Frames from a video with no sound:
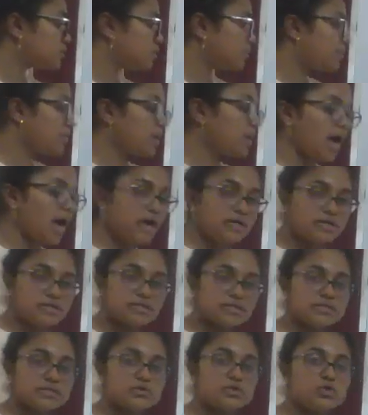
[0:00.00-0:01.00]
So
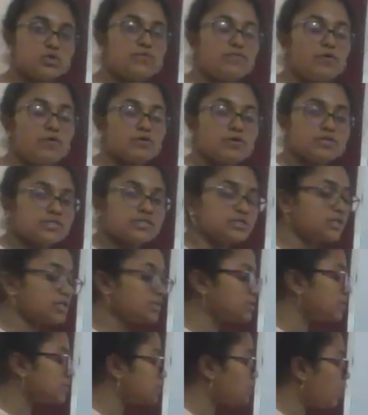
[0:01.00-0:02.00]
plants do
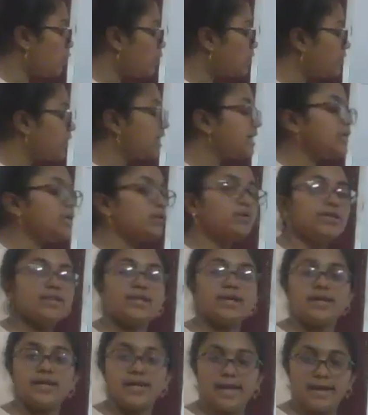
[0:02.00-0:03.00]
photosynthesis only
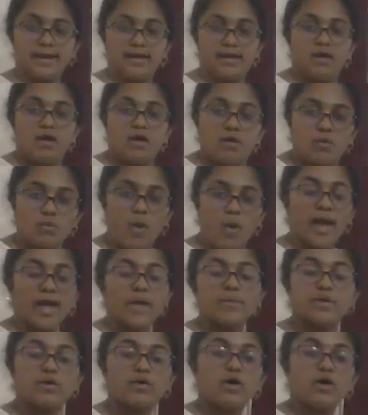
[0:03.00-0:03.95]
during the day. Why?